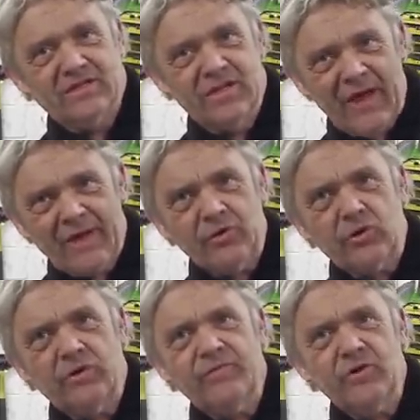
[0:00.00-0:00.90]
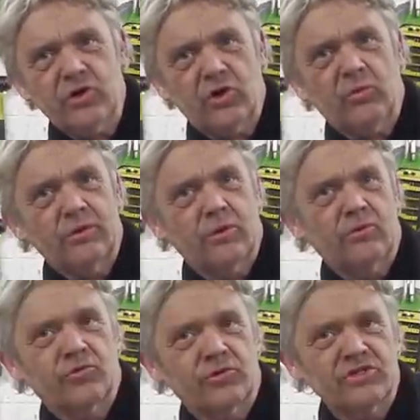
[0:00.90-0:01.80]
And if you have a look at video
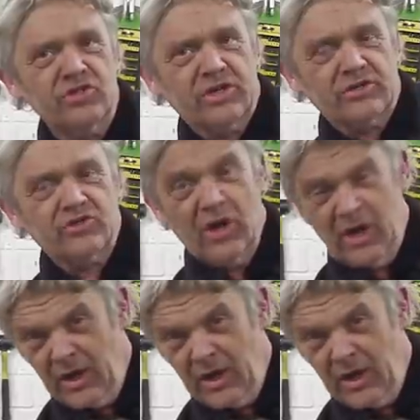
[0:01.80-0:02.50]
1036,